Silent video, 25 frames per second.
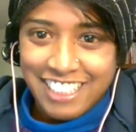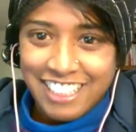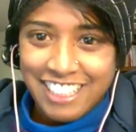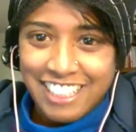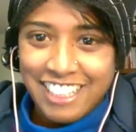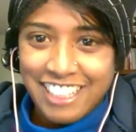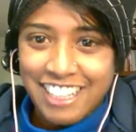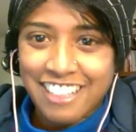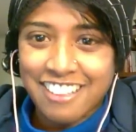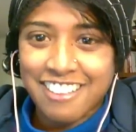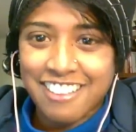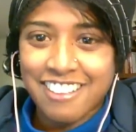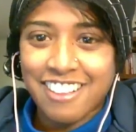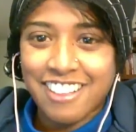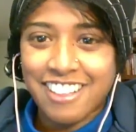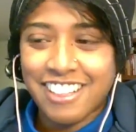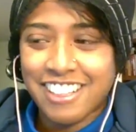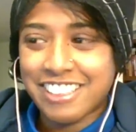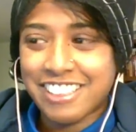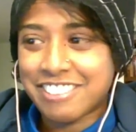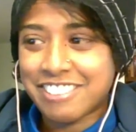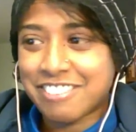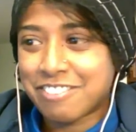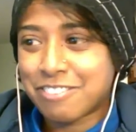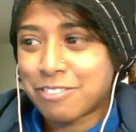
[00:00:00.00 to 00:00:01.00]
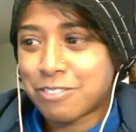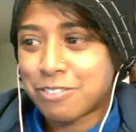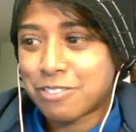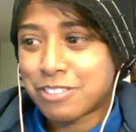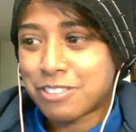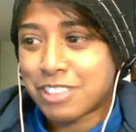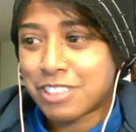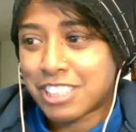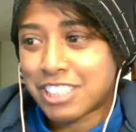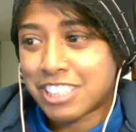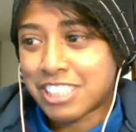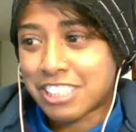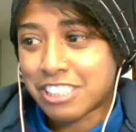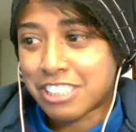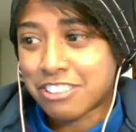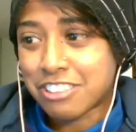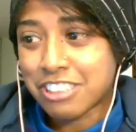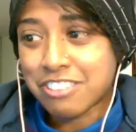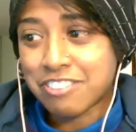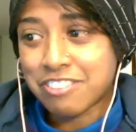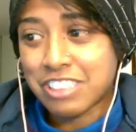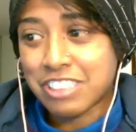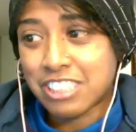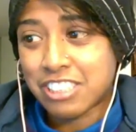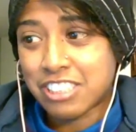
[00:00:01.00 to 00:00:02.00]
And then the security
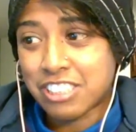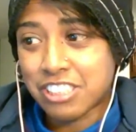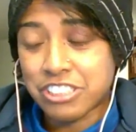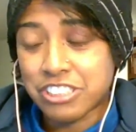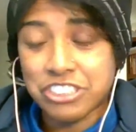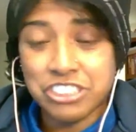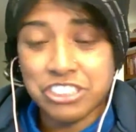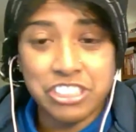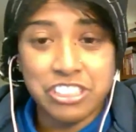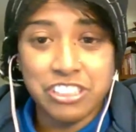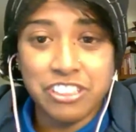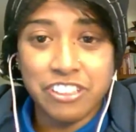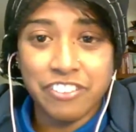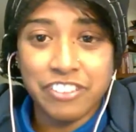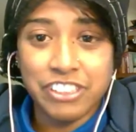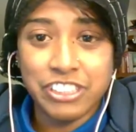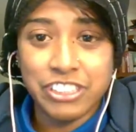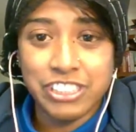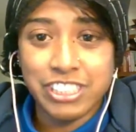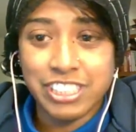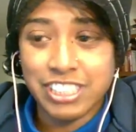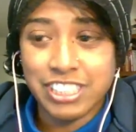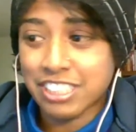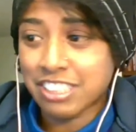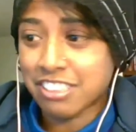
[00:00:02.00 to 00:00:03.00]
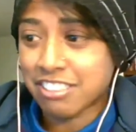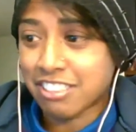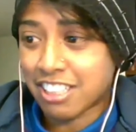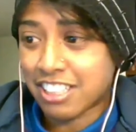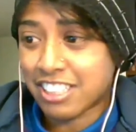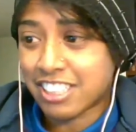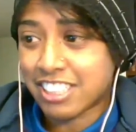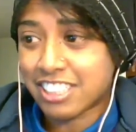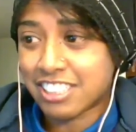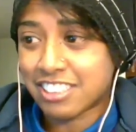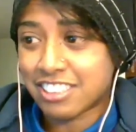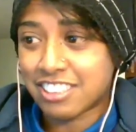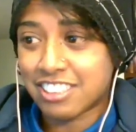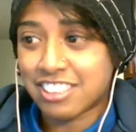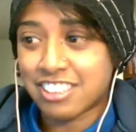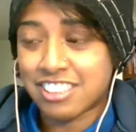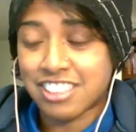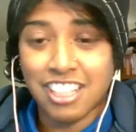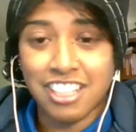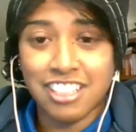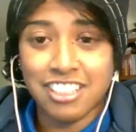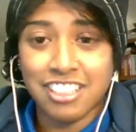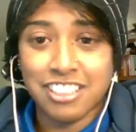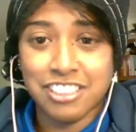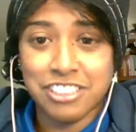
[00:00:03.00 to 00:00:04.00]
researcher, to his credit,
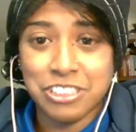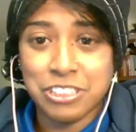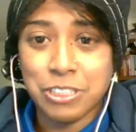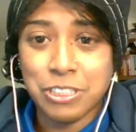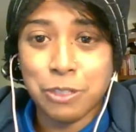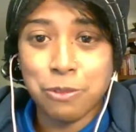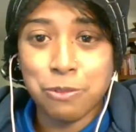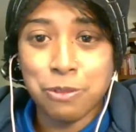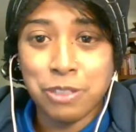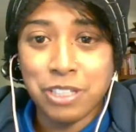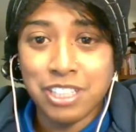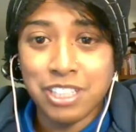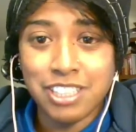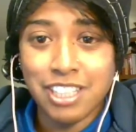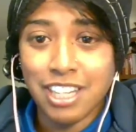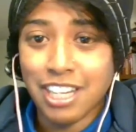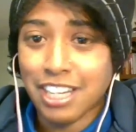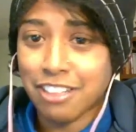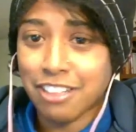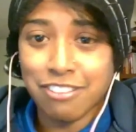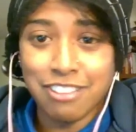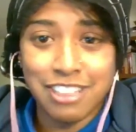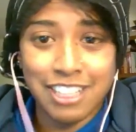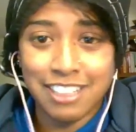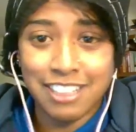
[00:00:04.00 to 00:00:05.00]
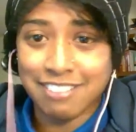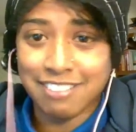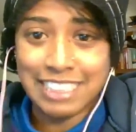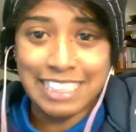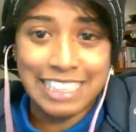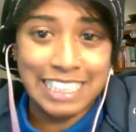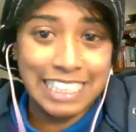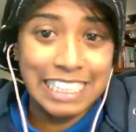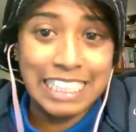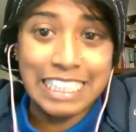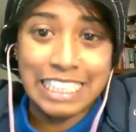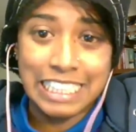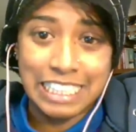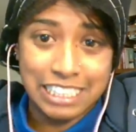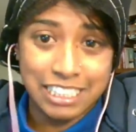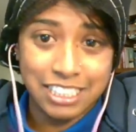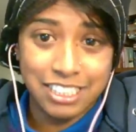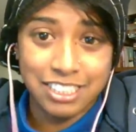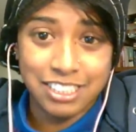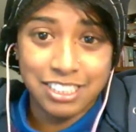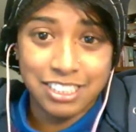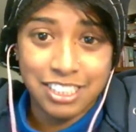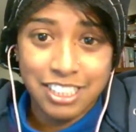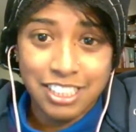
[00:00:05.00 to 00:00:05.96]
decided, you know what, I don't have to take this.